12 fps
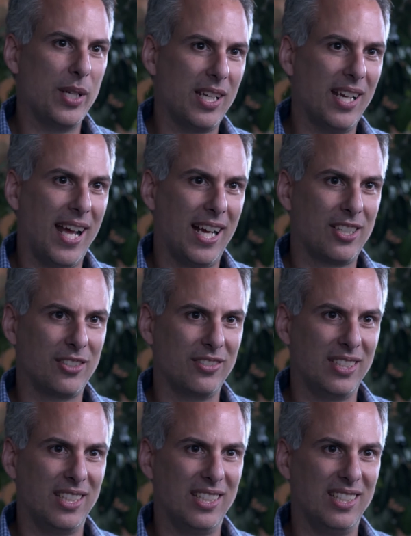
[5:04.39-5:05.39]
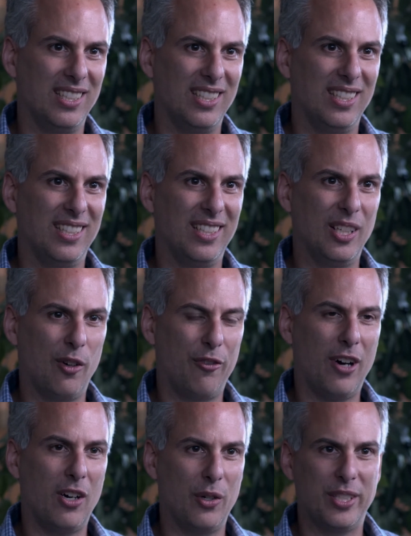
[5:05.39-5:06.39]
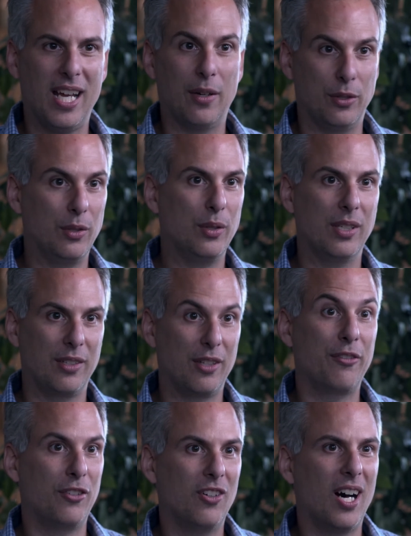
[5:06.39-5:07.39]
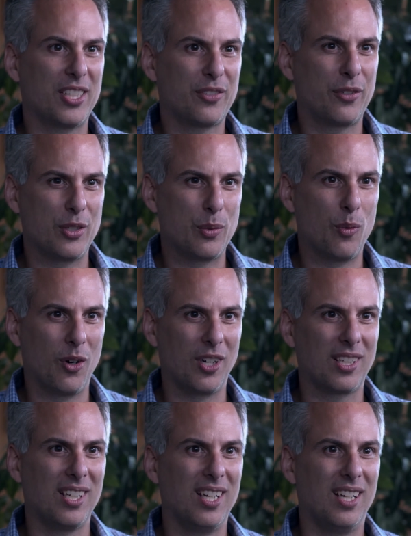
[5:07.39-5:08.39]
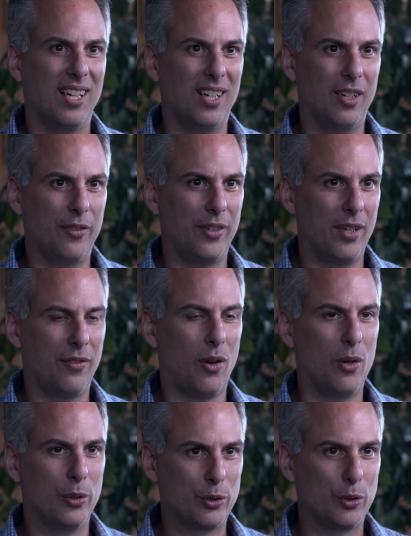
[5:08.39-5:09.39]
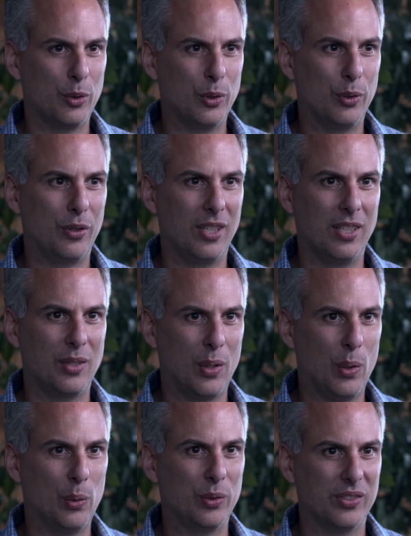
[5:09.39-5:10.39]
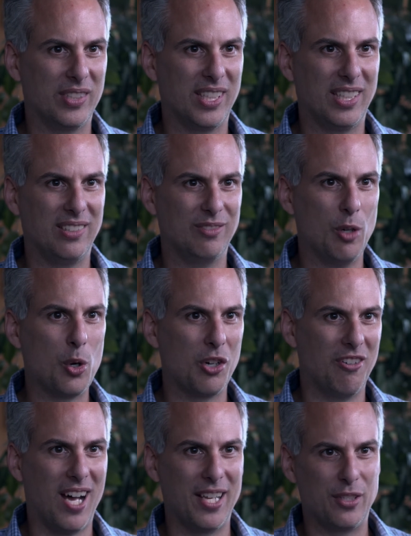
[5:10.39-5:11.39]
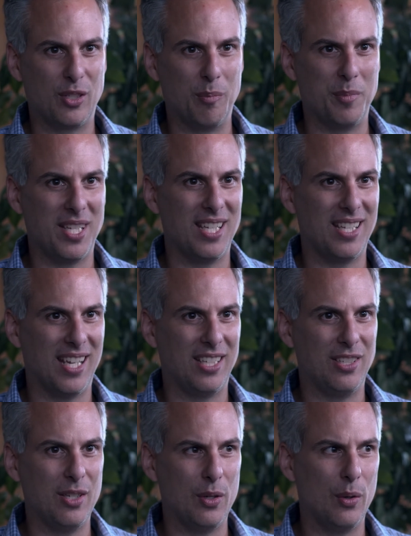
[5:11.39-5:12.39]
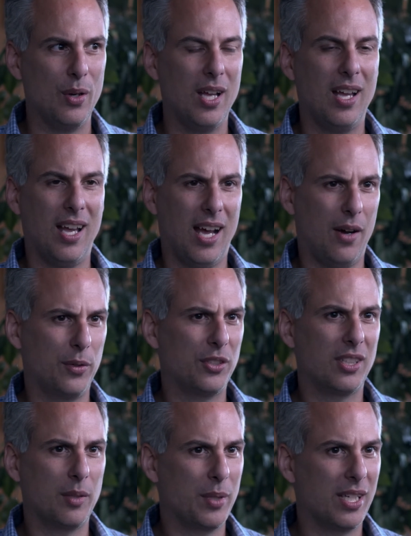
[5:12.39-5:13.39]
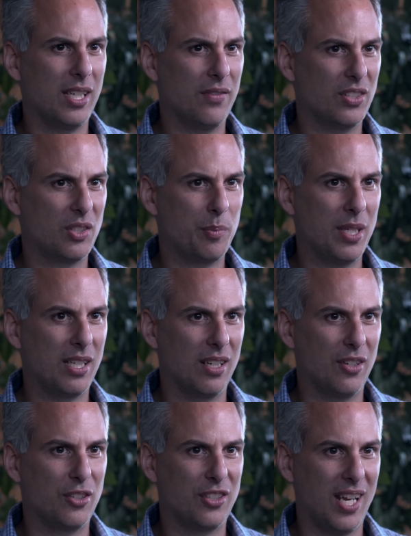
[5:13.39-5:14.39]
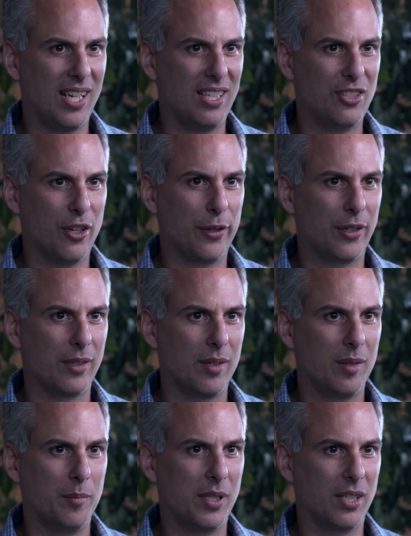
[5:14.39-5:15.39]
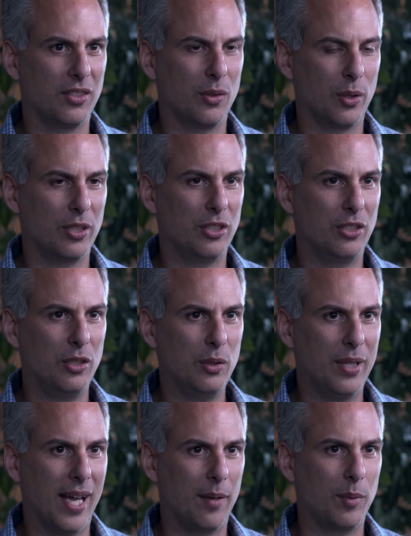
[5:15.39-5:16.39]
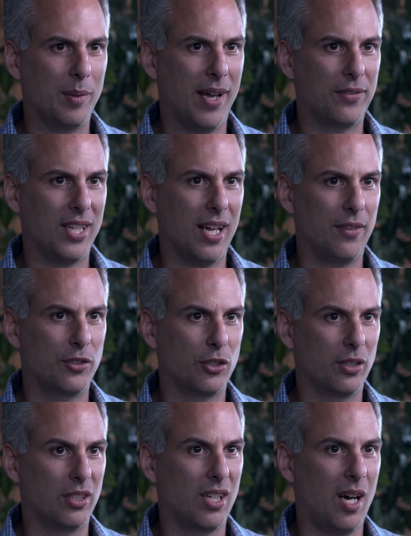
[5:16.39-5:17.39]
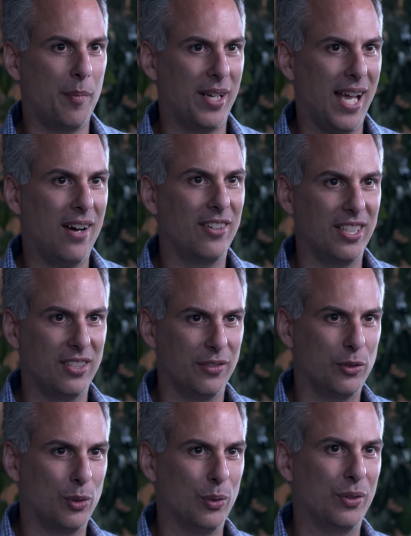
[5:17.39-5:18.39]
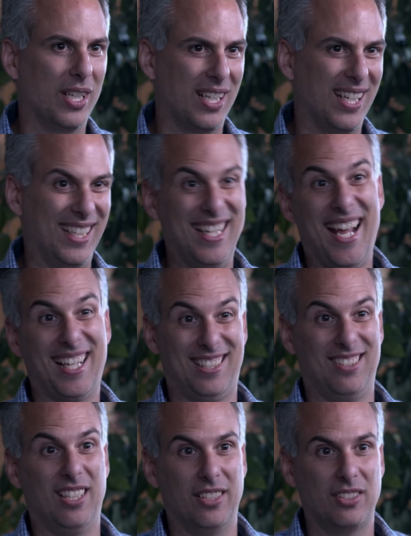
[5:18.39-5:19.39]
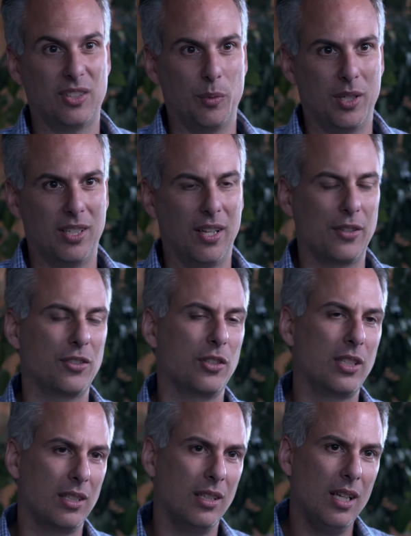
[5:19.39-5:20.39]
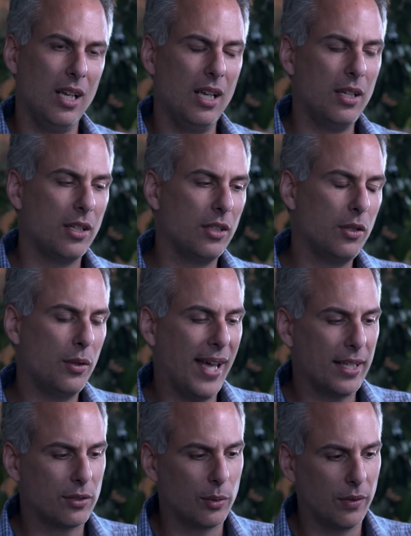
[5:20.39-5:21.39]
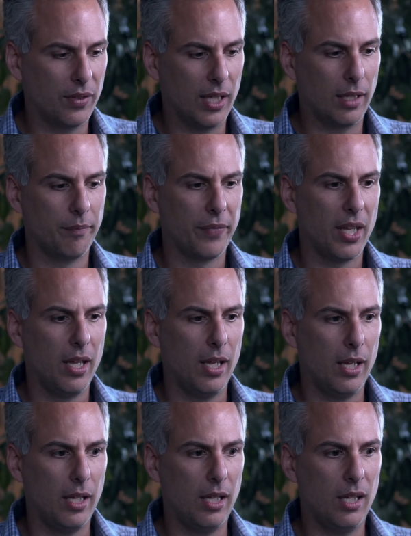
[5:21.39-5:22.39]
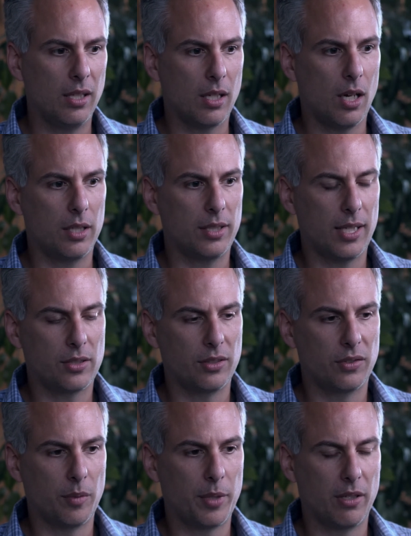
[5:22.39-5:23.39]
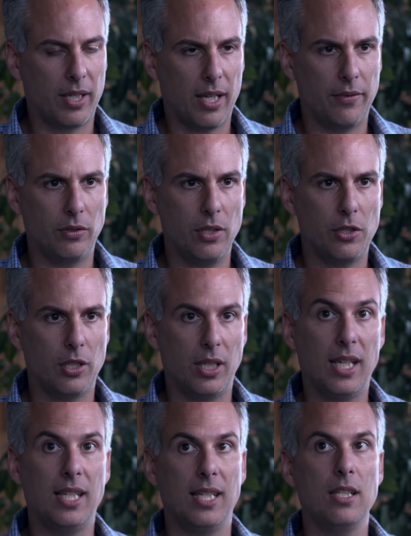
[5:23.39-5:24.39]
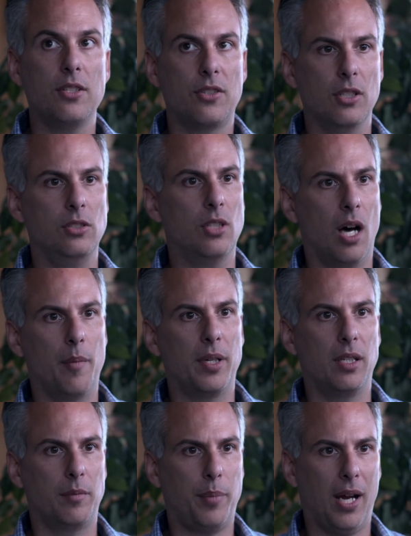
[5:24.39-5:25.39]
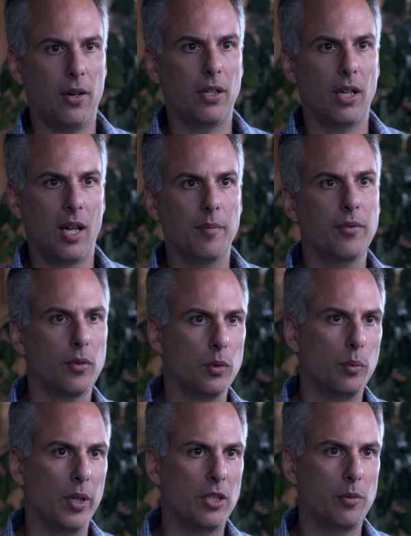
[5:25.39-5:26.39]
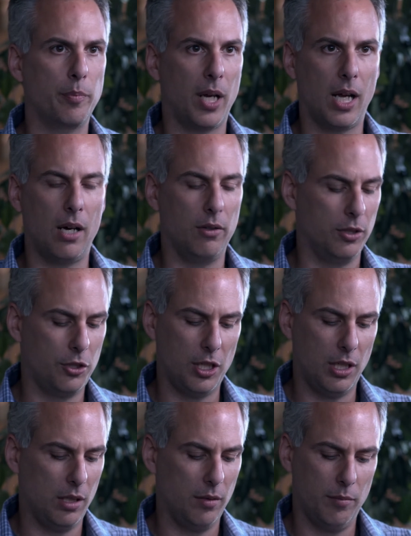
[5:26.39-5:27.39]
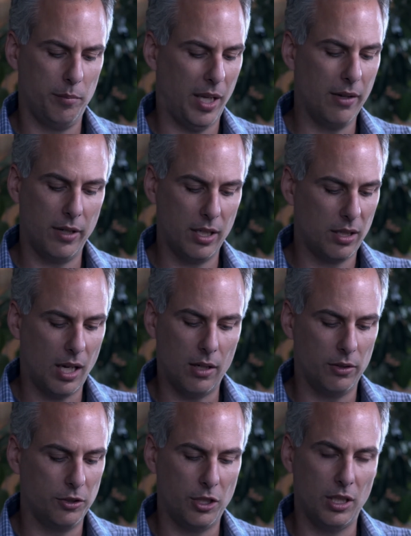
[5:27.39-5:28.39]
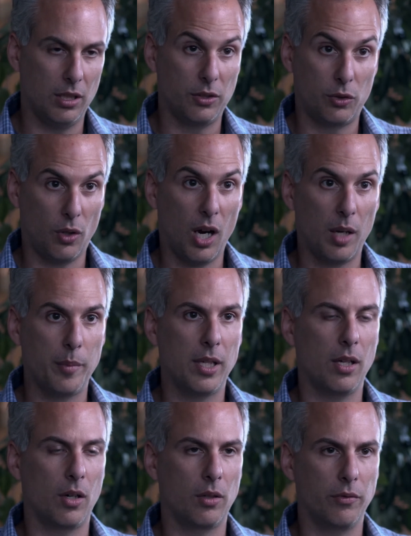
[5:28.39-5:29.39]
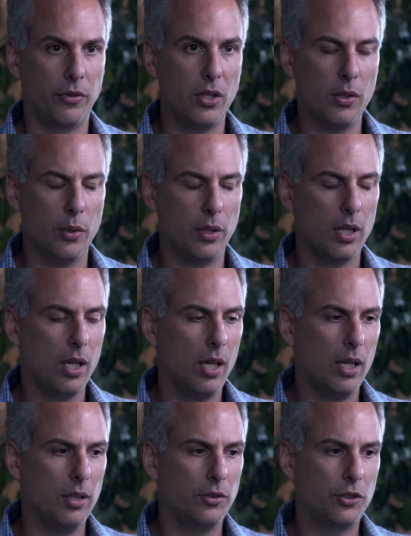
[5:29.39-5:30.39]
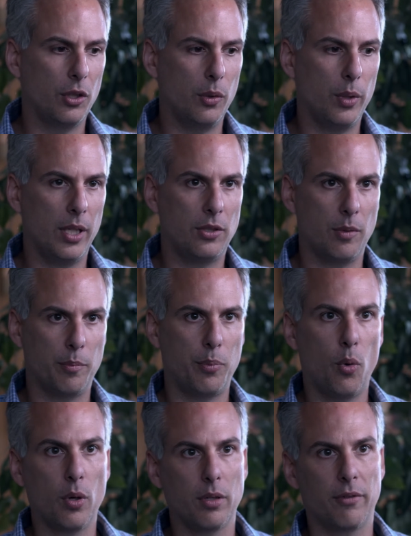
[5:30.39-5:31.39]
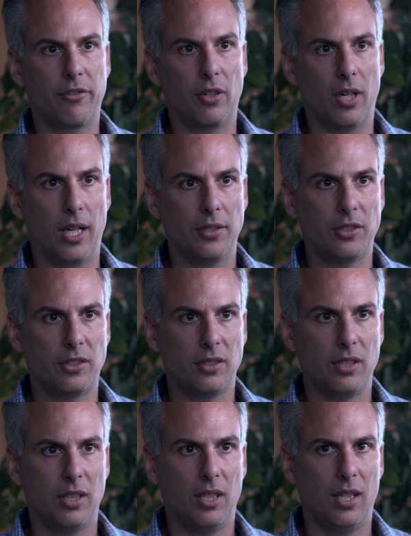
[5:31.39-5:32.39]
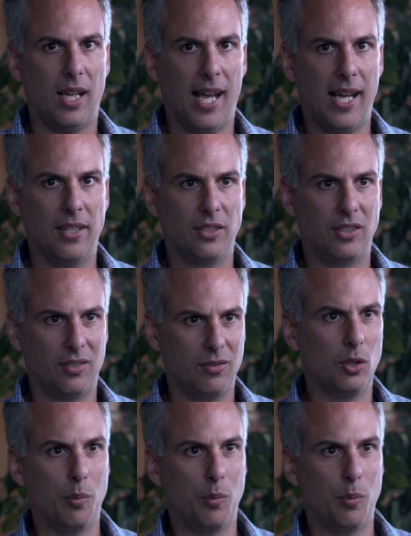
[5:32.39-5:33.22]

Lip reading: can actually, follow it down, do the philosopher's work of if all truth is only localized to me and you, how is it that we can even speak and understand each other? Because in order to do that, we have to have certain commonalities of truth that connect us to one another. So you can do that sort of thing. In the context of something like evolution, it is the dominant paradigm through which biology, paleontology, astronomy are viewed. So it's important for us as little